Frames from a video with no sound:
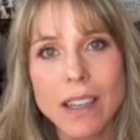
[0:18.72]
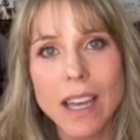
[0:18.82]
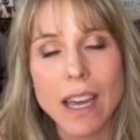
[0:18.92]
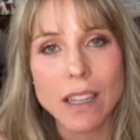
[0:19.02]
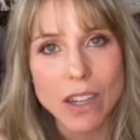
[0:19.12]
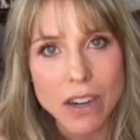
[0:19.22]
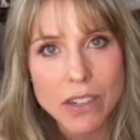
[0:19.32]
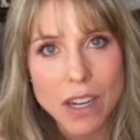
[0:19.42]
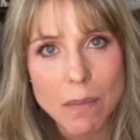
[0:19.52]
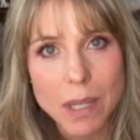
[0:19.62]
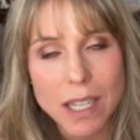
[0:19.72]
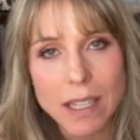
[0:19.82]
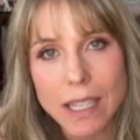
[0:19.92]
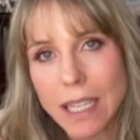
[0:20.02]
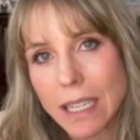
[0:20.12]
at a large company
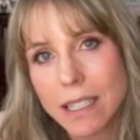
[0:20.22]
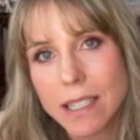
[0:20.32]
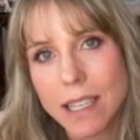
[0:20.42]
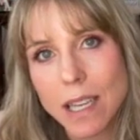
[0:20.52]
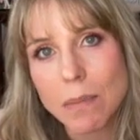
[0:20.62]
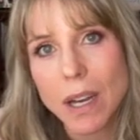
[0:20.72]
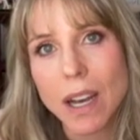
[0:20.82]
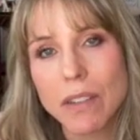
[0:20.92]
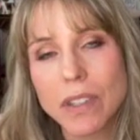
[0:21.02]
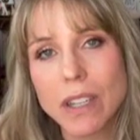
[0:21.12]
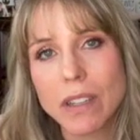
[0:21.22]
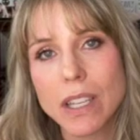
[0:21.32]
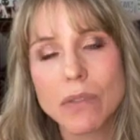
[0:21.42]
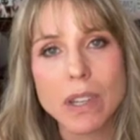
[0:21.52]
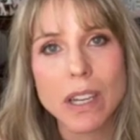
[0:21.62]
leading a team of
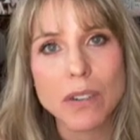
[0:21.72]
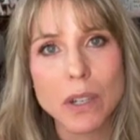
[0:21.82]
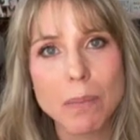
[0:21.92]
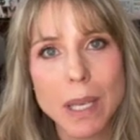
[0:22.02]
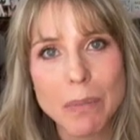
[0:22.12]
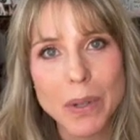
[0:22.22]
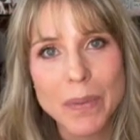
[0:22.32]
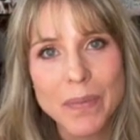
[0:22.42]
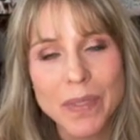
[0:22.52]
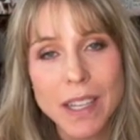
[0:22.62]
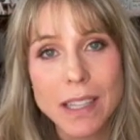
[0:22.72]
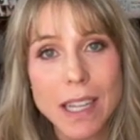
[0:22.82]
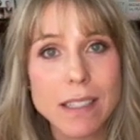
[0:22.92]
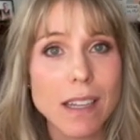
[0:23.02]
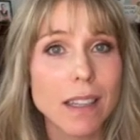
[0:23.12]
nearly 300 people.
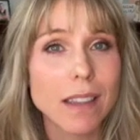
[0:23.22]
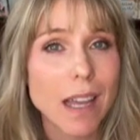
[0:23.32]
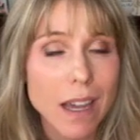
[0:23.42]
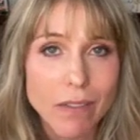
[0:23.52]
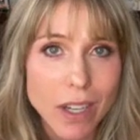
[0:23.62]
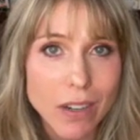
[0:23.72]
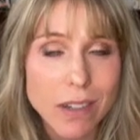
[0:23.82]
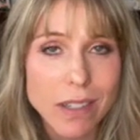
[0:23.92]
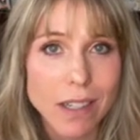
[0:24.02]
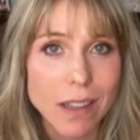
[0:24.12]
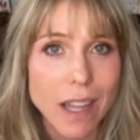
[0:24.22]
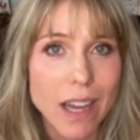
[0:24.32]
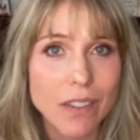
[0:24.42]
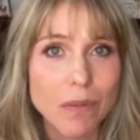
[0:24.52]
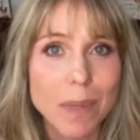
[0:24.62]
That's a lot of years and a
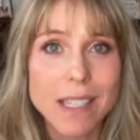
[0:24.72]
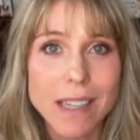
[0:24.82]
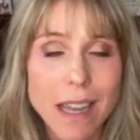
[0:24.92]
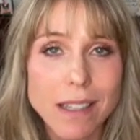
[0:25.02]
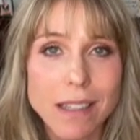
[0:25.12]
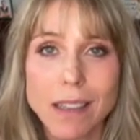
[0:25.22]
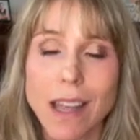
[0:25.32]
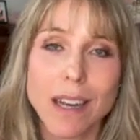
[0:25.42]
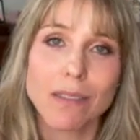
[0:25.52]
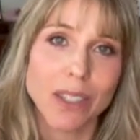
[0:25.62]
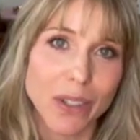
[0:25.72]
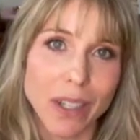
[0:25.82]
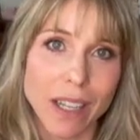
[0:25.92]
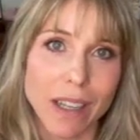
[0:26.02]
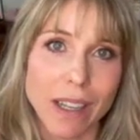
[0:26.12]
lot of mistakes and a lot of
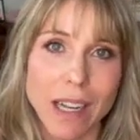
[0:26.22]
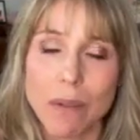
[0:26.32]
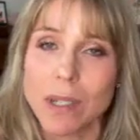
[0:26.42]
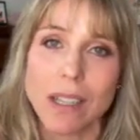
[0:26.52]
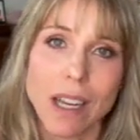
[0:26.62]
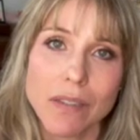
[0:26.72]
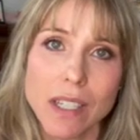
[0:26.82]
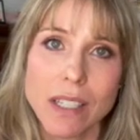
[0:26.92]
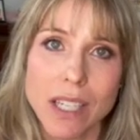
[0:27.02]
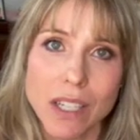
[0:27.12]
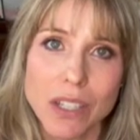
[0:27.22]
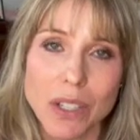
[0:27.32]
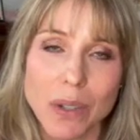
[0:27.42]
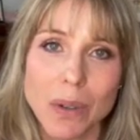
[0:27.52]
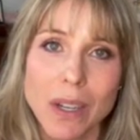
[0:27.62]
learning, and I would love to teach
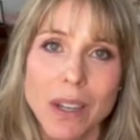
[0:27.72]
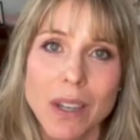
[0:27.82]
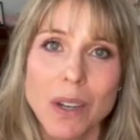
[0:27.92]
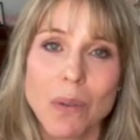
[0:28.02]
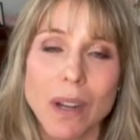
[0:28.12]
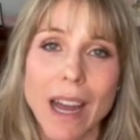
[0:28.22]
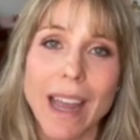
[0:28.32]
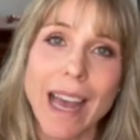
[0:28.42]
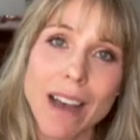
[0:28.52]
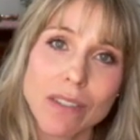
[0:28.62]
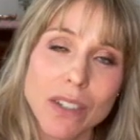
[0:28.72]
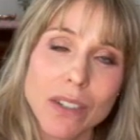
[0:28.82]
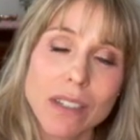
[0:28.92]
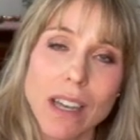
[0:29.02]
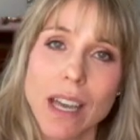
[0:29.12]
you what I have
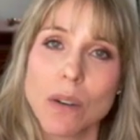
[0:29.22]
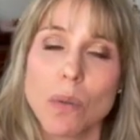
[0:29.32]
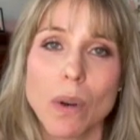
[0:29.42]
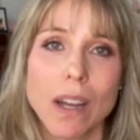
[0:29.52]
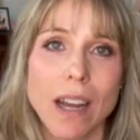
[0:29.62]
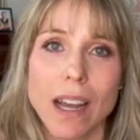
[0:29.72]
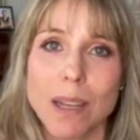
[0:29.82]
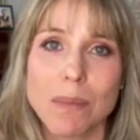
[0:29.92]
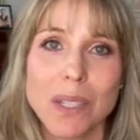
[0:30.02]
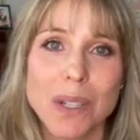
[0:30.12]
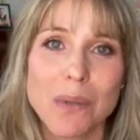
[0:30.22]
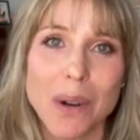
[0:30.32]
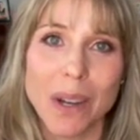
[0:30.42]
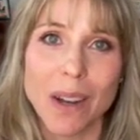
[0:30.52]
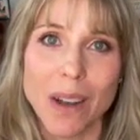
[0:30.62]
learned and what I am still
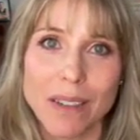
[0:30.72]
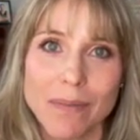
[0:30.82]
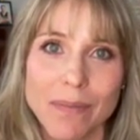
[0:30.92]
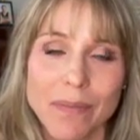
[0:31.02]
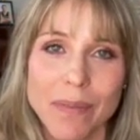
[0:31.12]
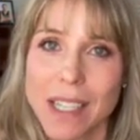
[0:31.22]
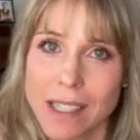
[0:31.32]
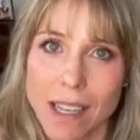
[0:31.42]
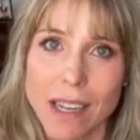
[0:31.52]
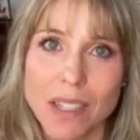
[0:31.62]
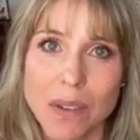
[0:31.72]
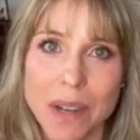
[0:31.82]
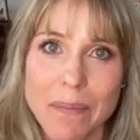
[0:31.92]
working on. Let's get into it.